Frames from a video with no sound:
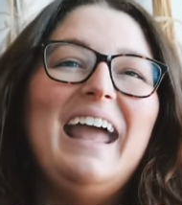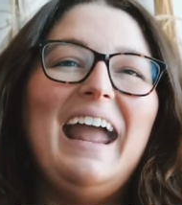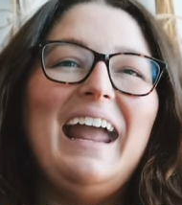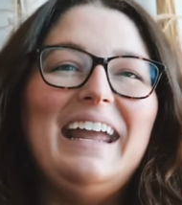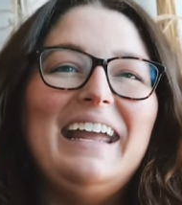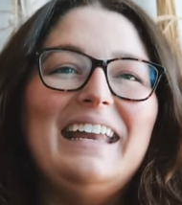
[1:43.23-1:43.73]

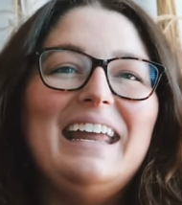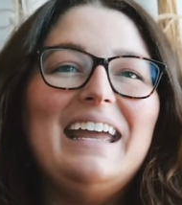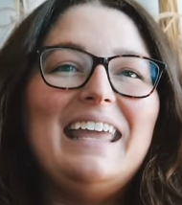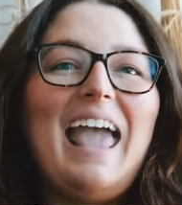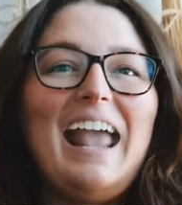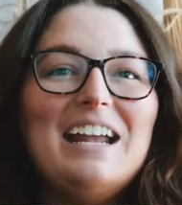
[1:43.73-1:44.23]
And
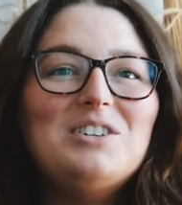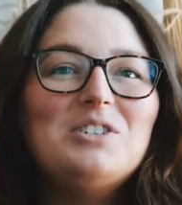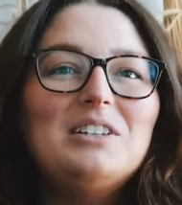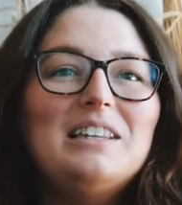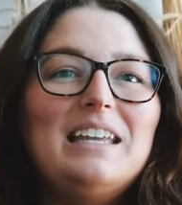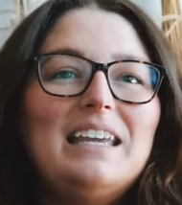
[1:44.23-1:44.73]

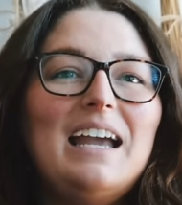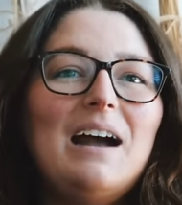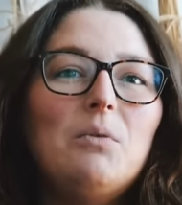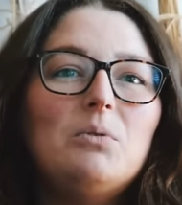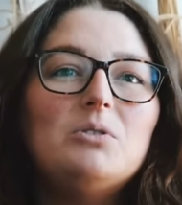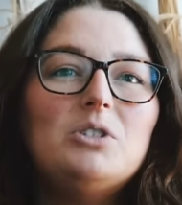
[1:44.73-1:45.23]
occasionally I
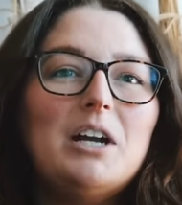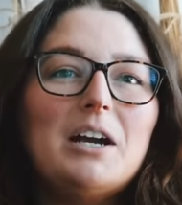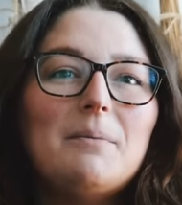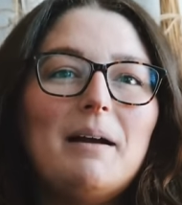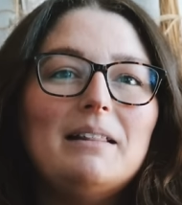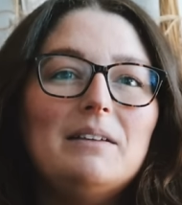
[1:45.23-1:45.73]
will share
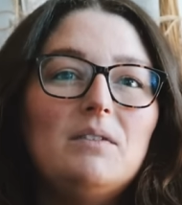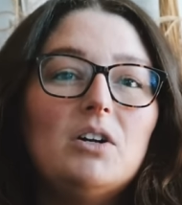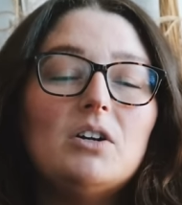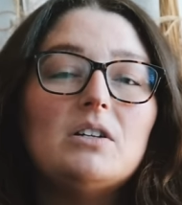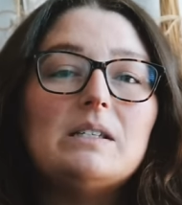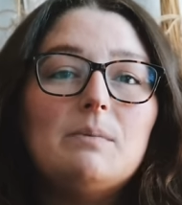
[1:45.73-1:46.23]
about living
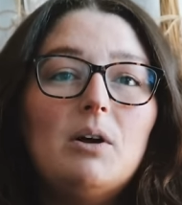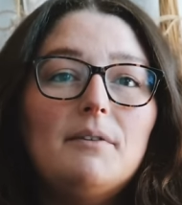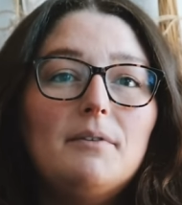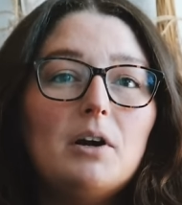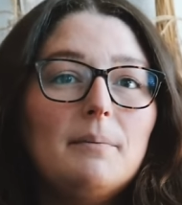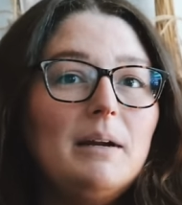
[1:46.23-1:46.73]
on a small
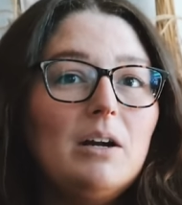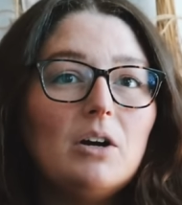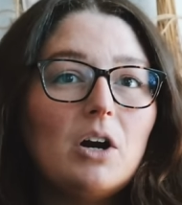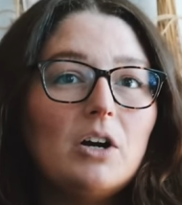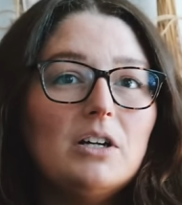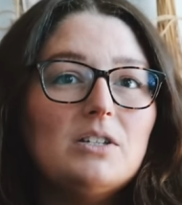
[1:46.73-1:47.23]
farm here in
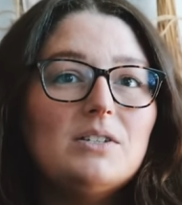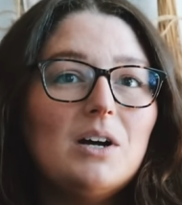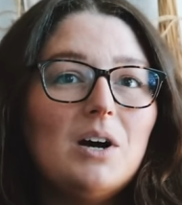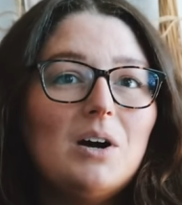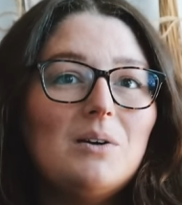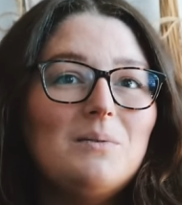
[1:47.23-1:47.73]

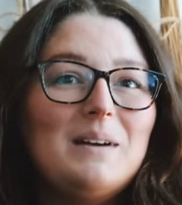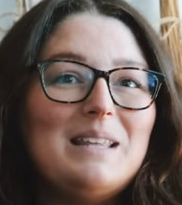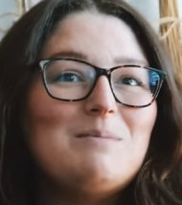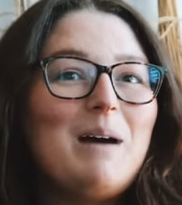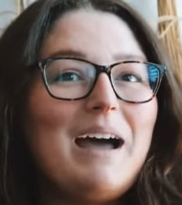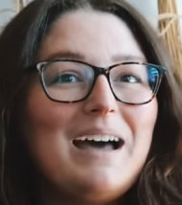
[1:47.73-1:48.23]
Arkansas
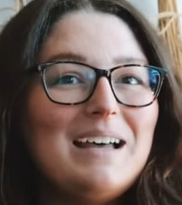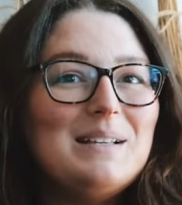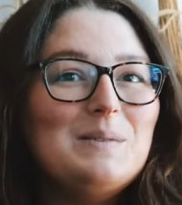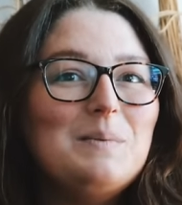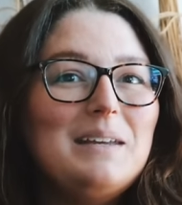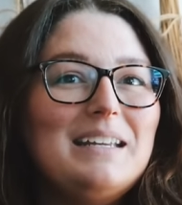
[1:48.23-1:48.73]
with my
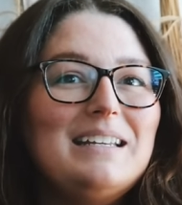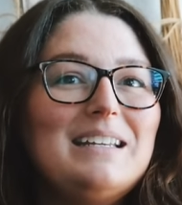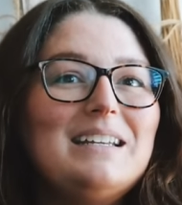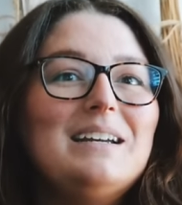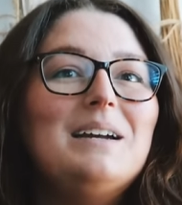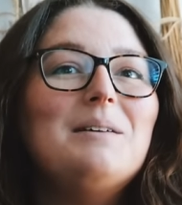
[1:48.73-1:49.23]

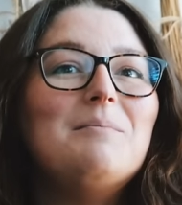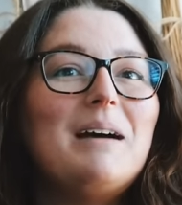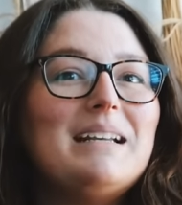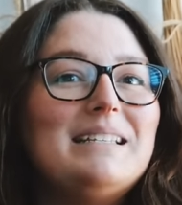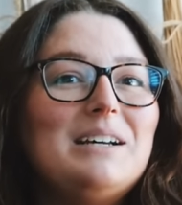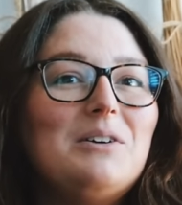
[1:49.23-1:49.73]
husband,
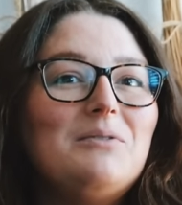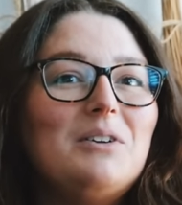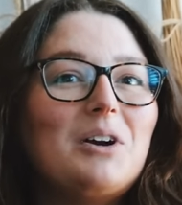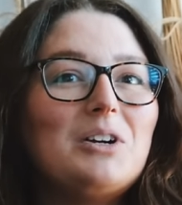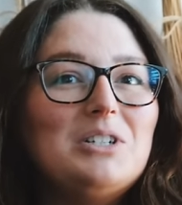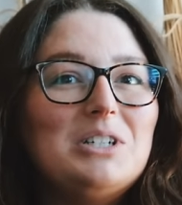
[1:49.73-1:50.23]
myself, and
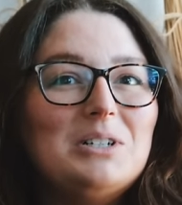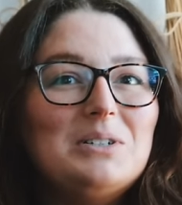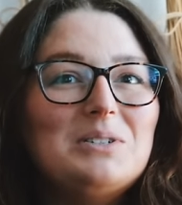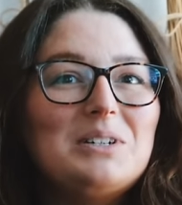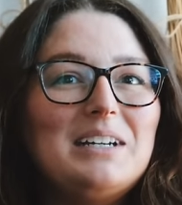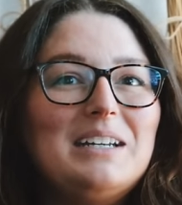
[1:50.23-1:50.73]
our
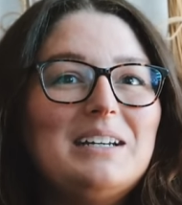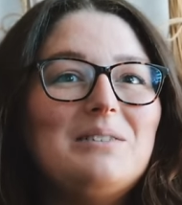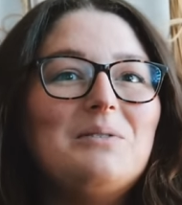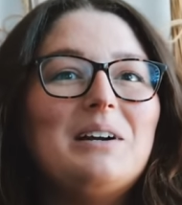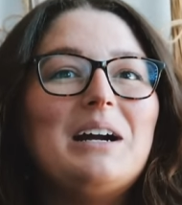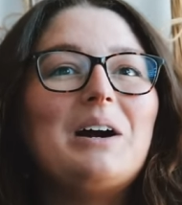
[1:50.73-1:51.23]
children.
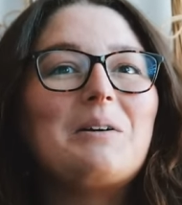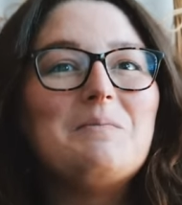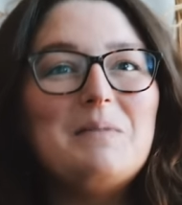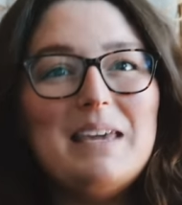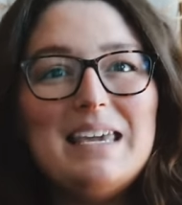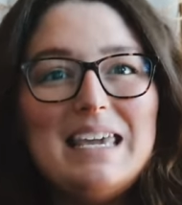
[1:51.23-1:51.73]
We are
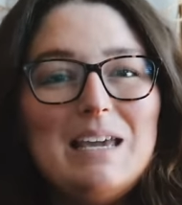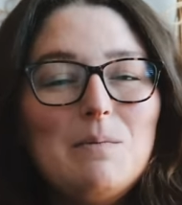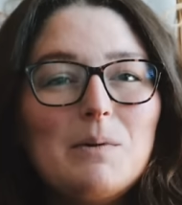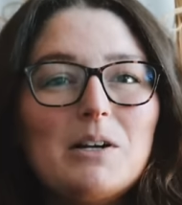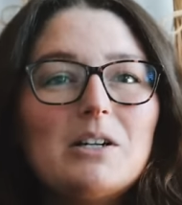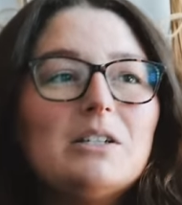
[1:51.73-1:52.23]

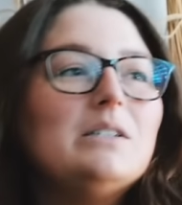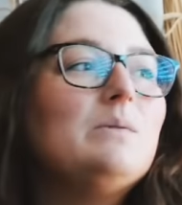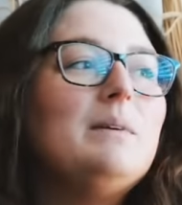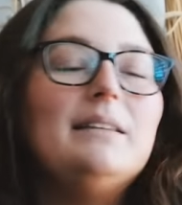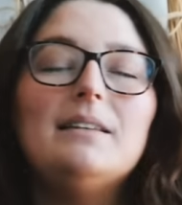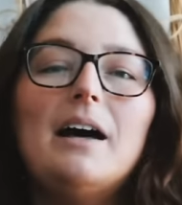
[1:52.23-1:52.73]
beekeepers.
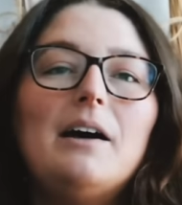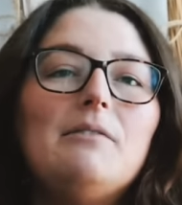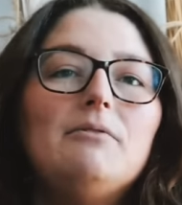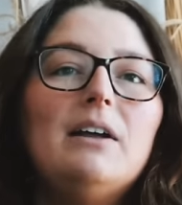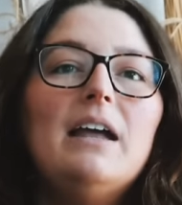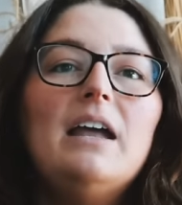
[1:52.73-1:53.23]
We
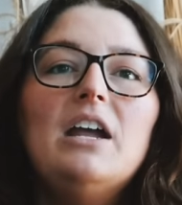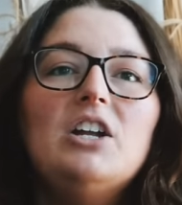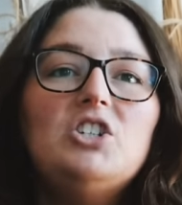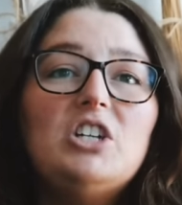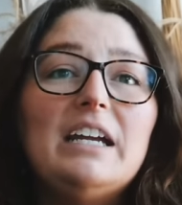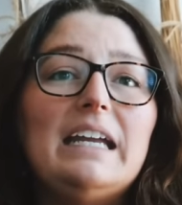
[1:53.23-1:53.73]
love
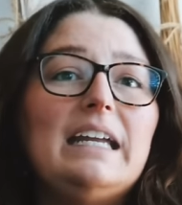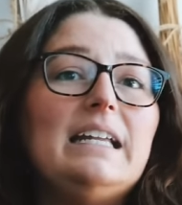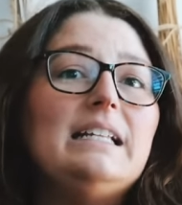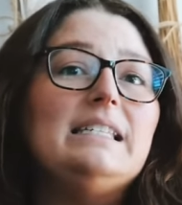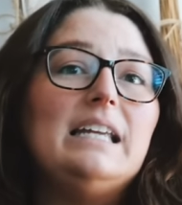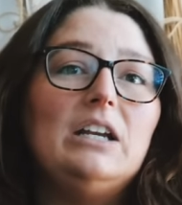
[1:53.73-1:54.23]

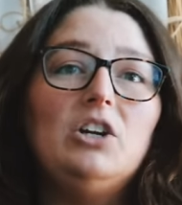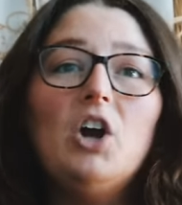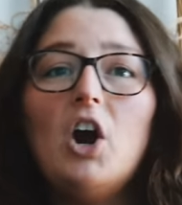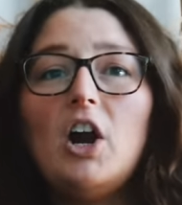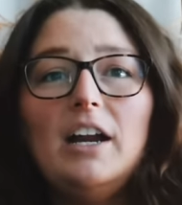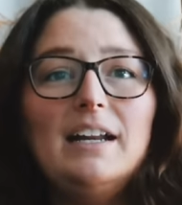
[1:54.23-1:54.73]
chickens and
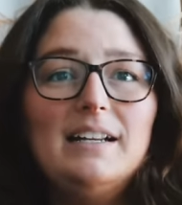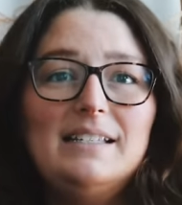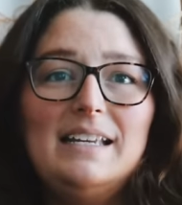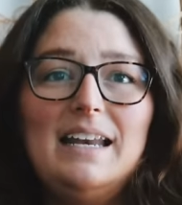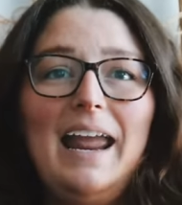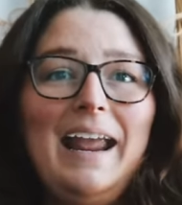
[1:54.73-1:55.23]
gardens
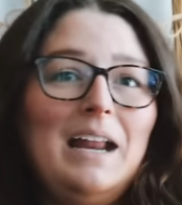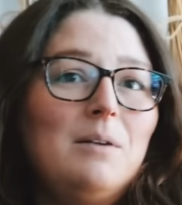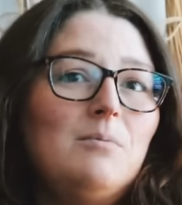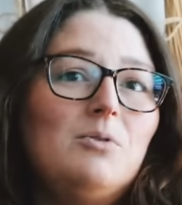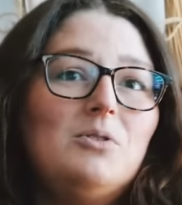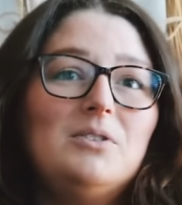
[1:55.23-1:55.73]
and
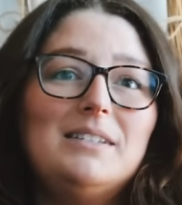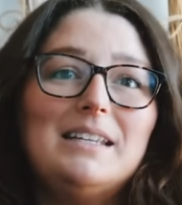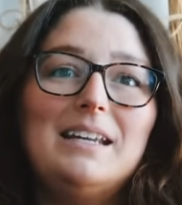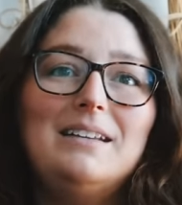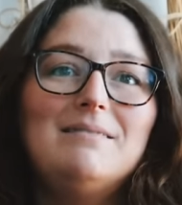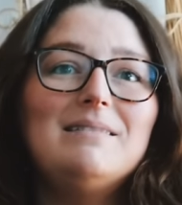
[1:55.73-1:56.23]
animals
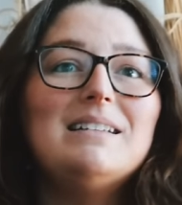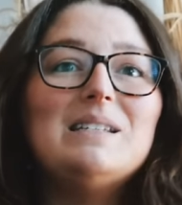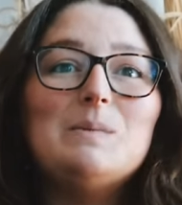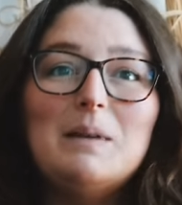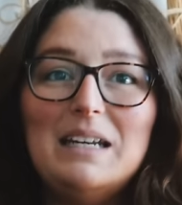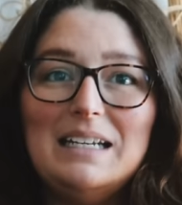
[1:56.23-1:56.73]
and
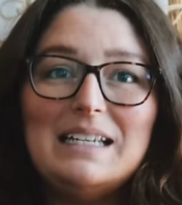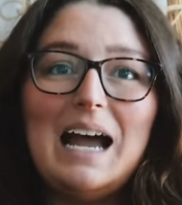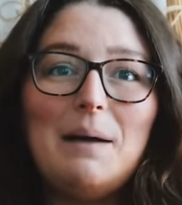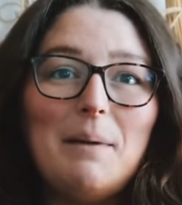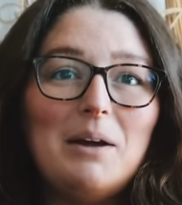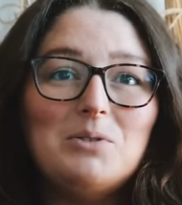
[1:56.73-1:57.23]
spending
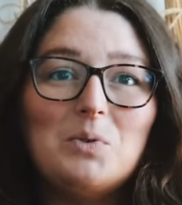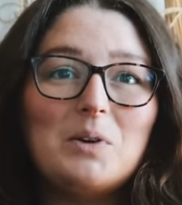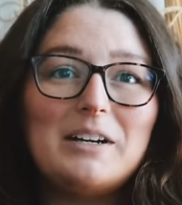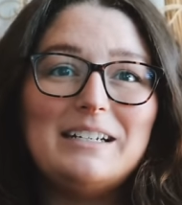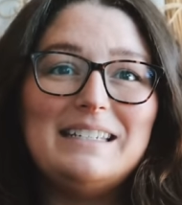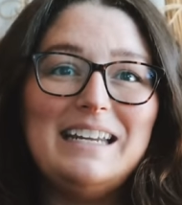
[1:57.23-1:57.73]
time
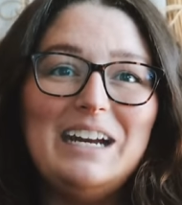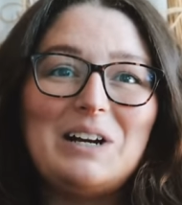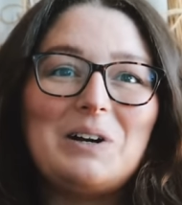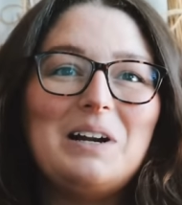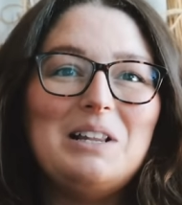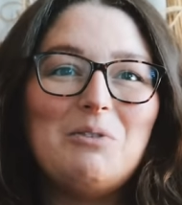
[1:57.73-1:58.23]
outdoors
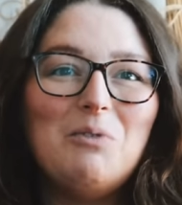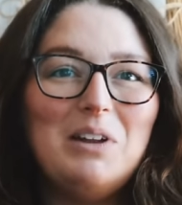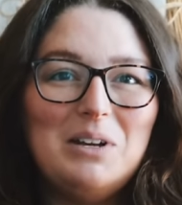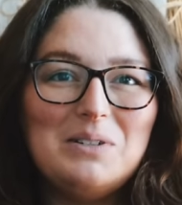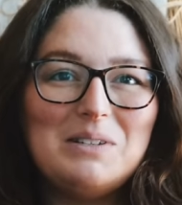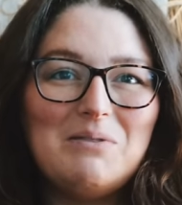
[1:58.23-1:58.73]
here in the
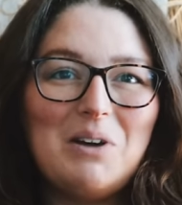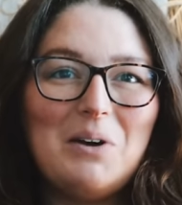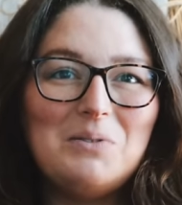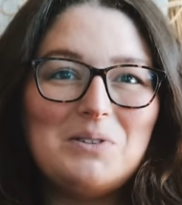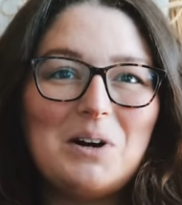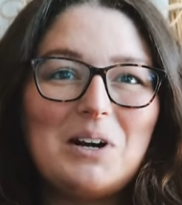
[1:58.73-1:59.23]
foothills of the
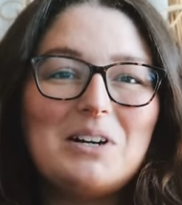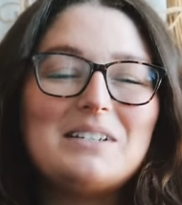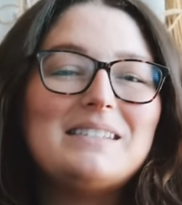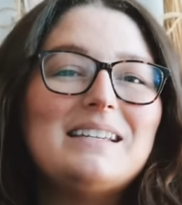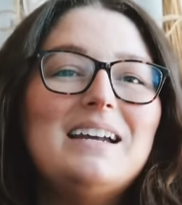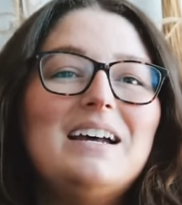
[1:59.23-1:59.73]

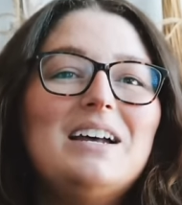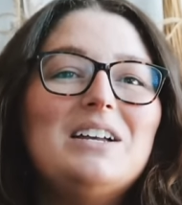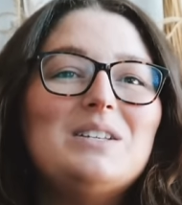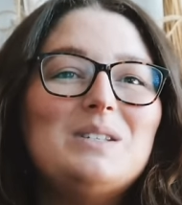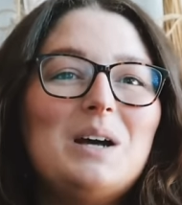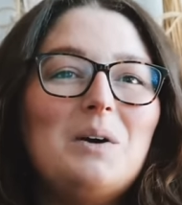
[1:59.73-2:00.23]
Ozarks.
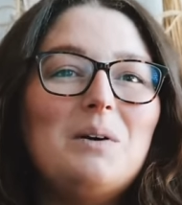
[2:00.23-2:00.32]
So